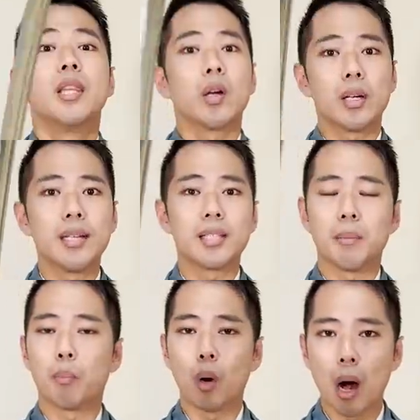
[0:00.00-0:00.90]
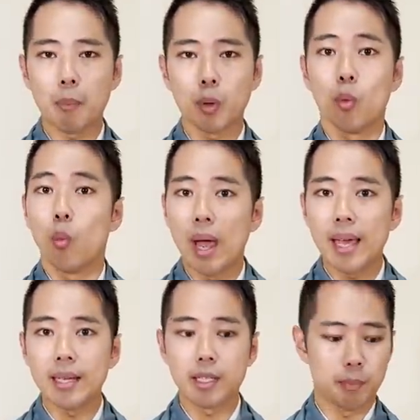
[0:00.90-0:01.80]
There is a proper
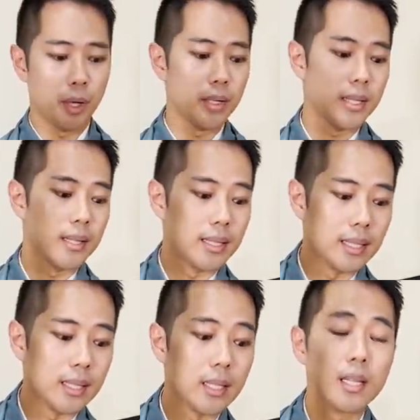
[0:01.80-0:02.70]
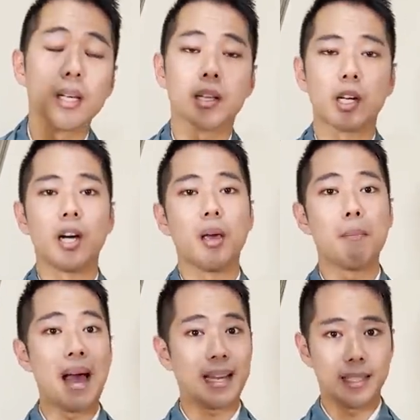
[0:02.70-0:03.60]
way to put the katana
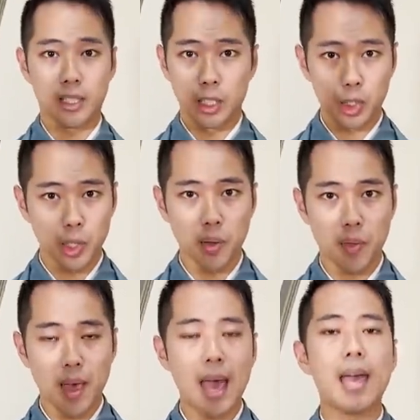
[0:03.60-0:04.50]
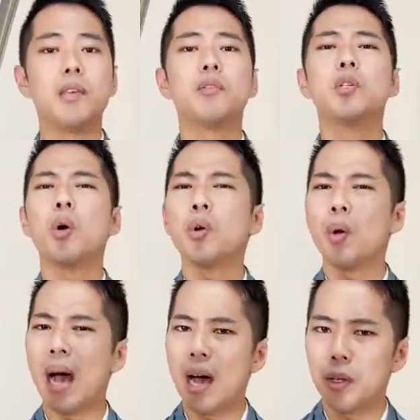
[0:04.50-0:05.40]
back into the sheath. And if you don't know
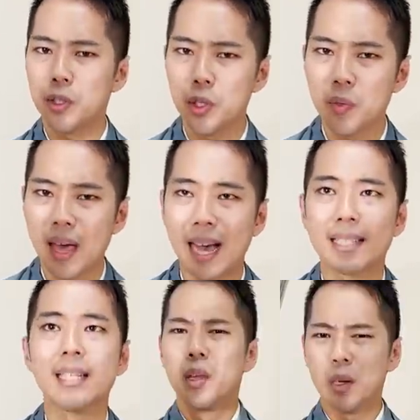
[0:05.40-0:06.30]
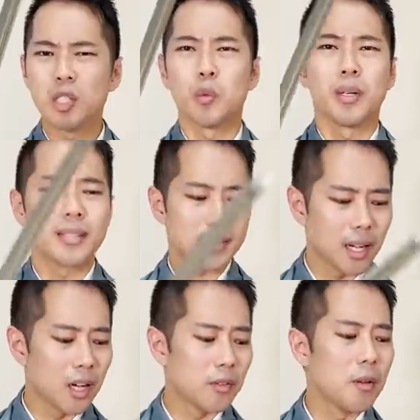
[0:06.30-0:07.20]
how to do that, there is a risk
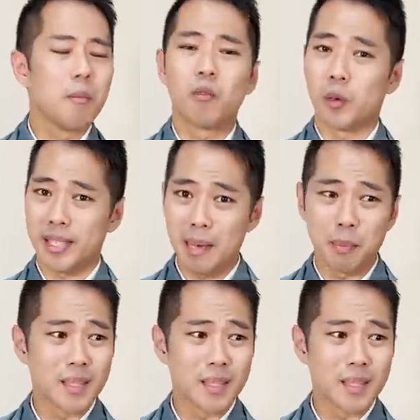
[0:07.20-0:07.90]
of for example,